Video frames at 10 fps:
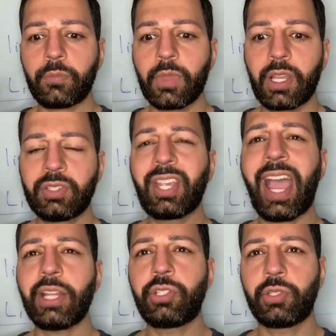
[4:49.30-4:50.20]

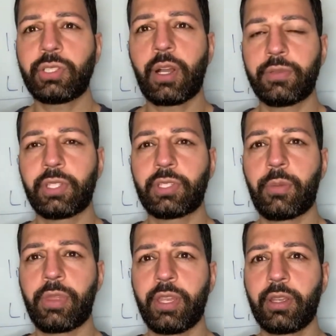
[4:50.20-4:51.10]
attach yourself to
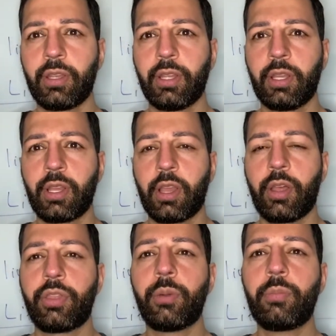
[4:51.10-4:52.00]
something,
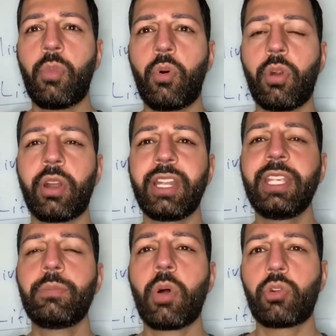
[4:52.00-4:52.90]
the more
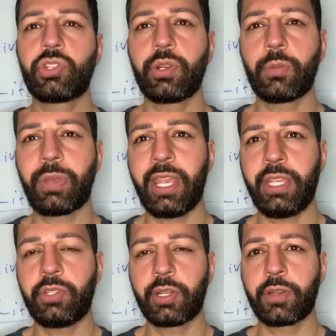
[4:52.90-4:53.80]
emotional
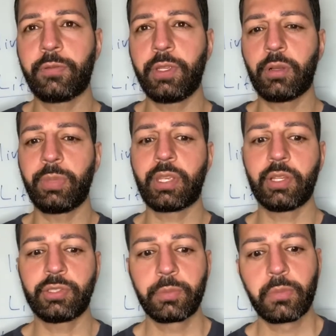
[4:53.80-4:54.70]
pain you're gonna feel.
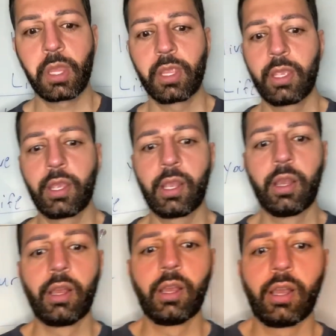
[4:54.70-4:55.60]
Because
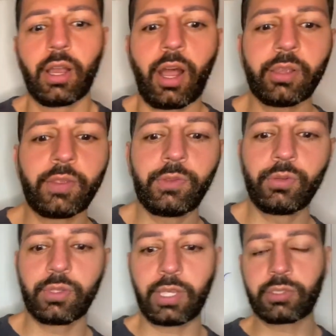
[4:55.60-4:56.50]

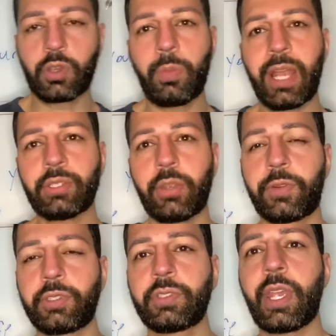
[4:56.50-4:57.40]
let's go back to the
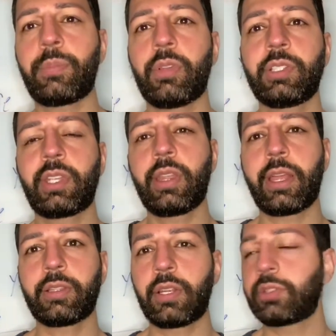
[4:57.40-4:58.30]
first example. Let's say
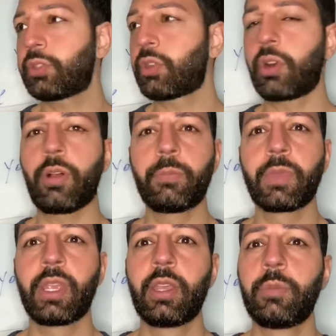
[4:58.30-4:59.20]
like there's this girl,
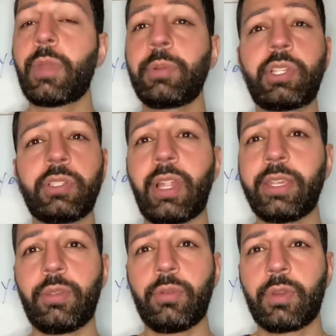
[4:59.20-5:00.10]
maybe she doesn't like
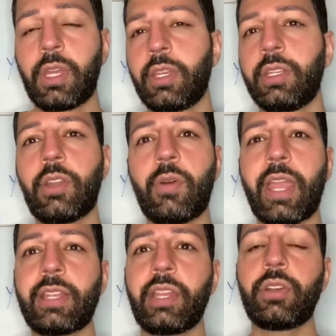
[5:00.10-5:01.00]
you.
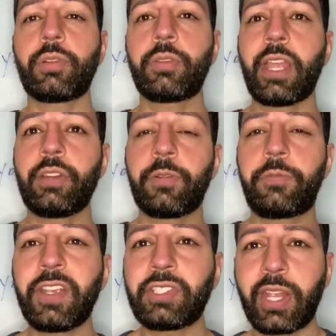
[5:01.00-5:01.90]
and you're
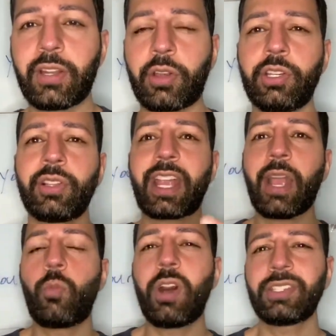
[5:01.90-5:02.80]
fixated on her. You're like, I
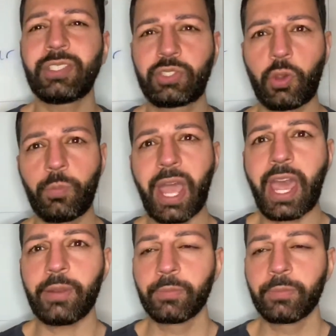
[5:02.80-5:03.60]
want this so bad.